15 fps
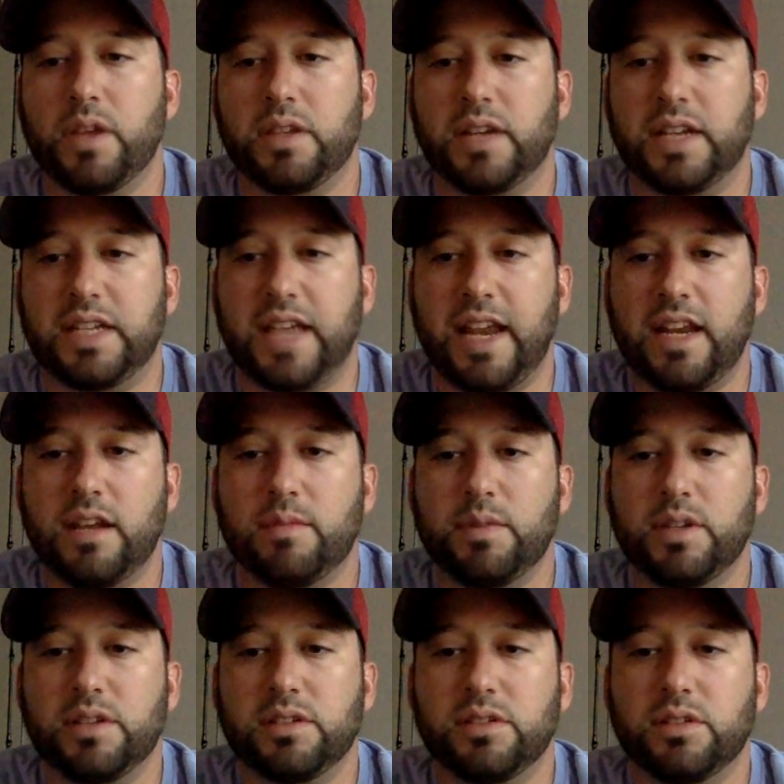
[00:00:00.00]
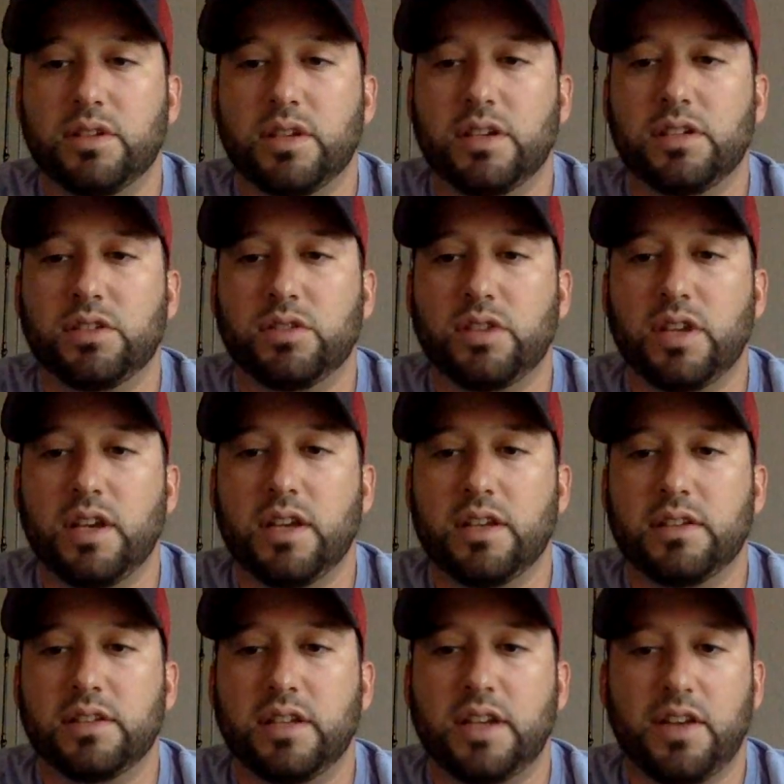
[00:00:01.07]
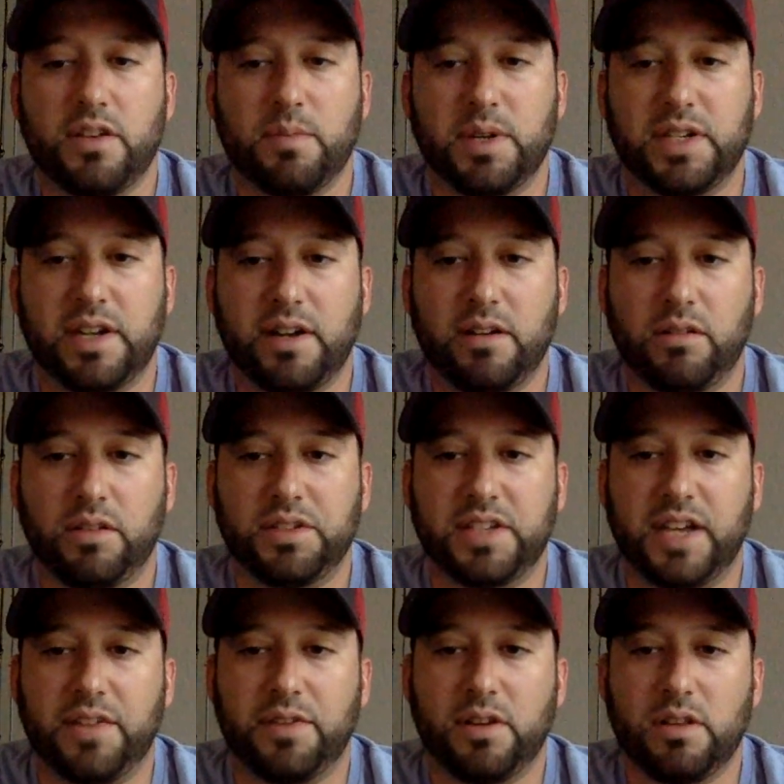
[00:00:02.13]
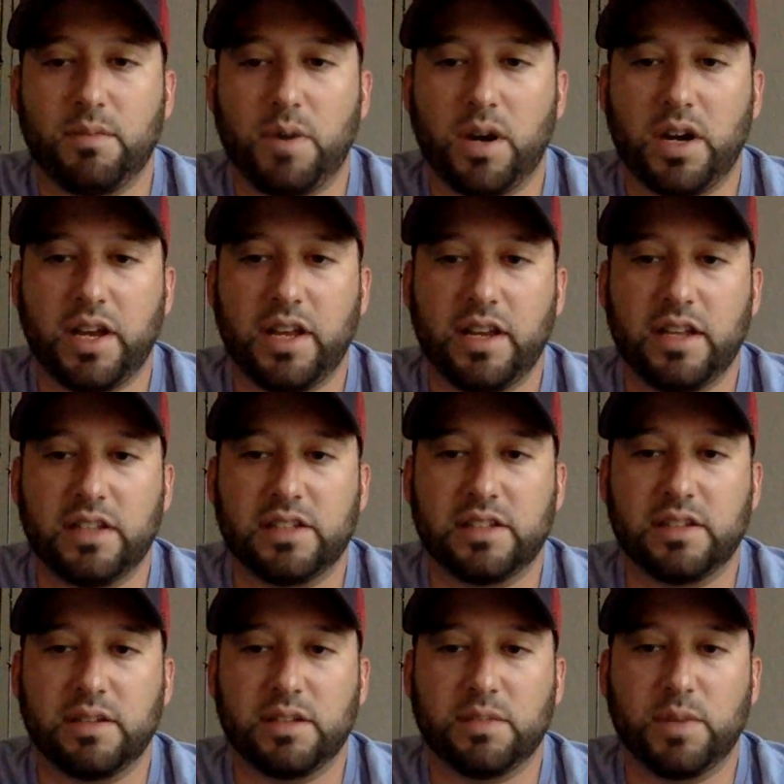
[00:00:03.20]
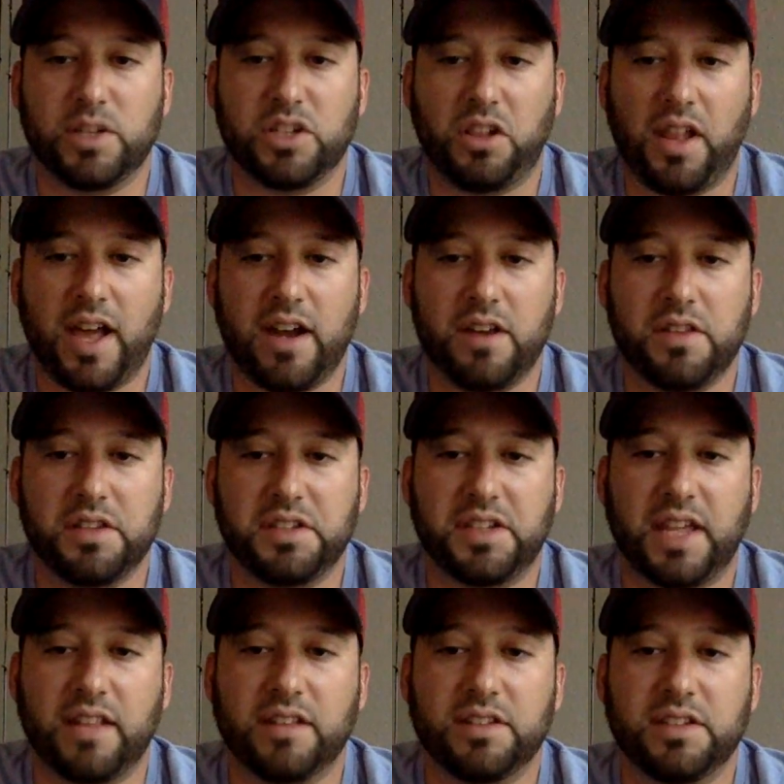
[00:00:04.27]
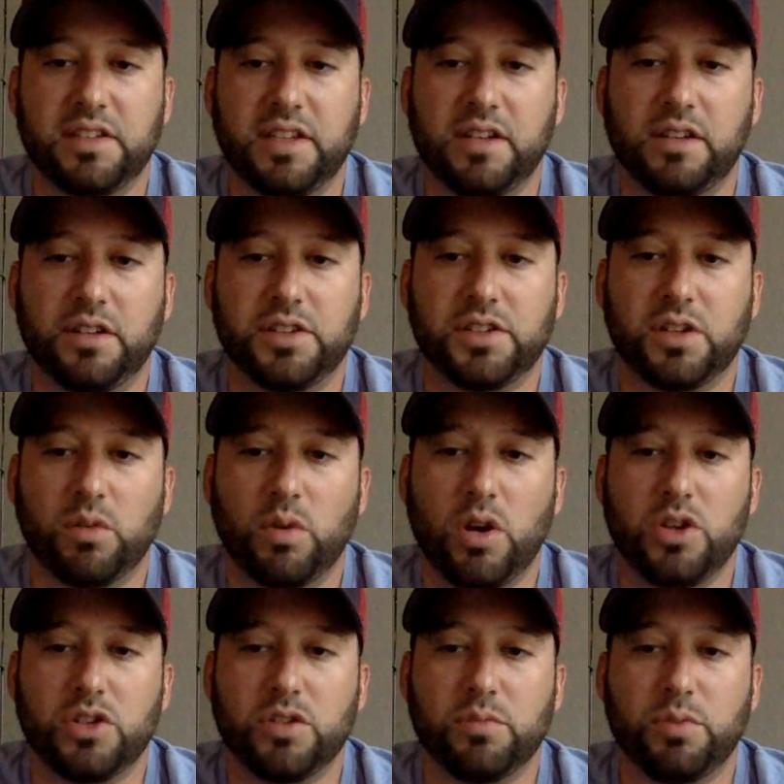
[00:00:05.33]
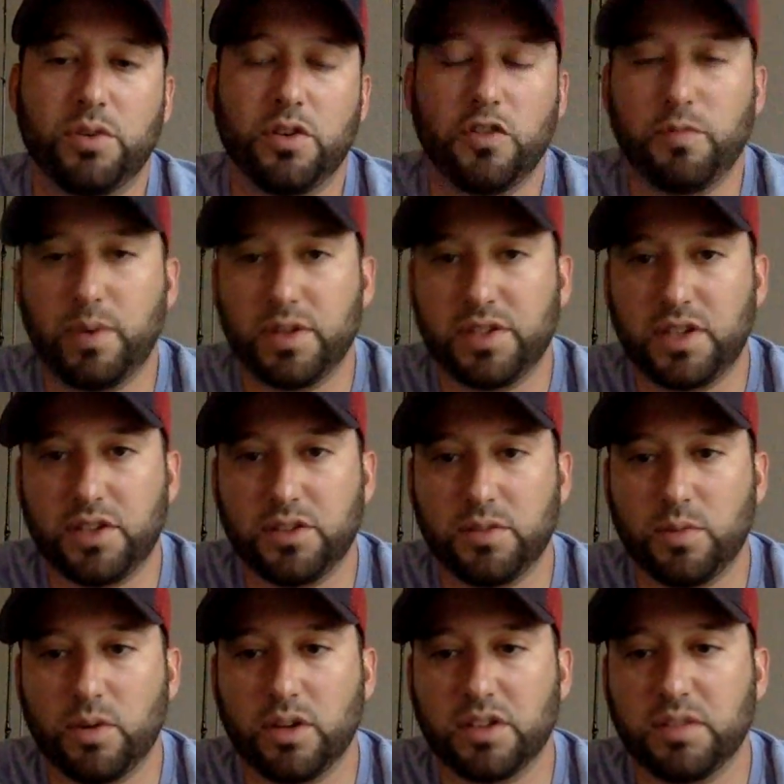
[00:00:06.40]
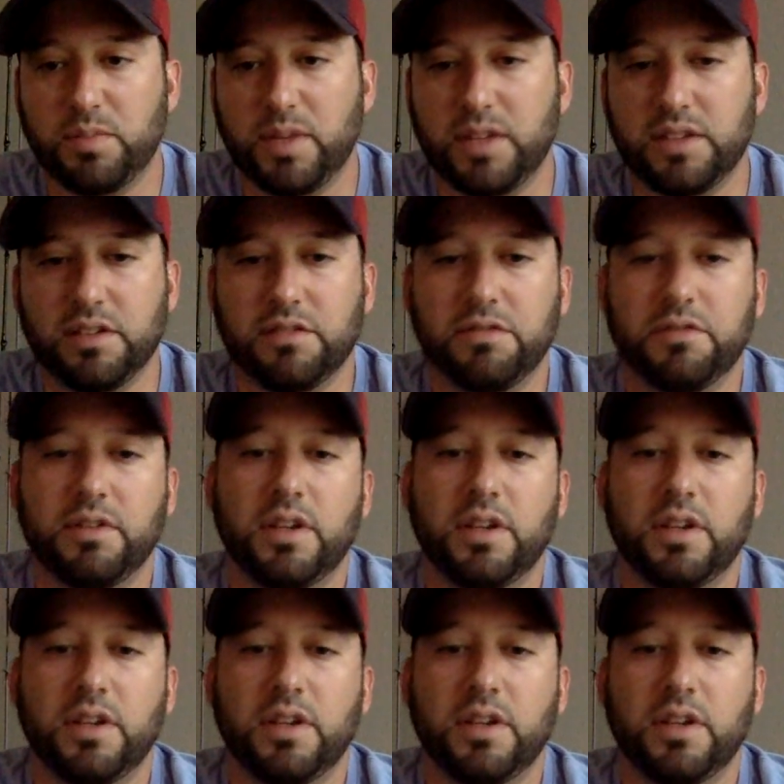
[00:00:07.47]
Titanium is another material that's out there in the market. It's much lighter than stainless steel, and it's corrosion proof, but it's also more expensive.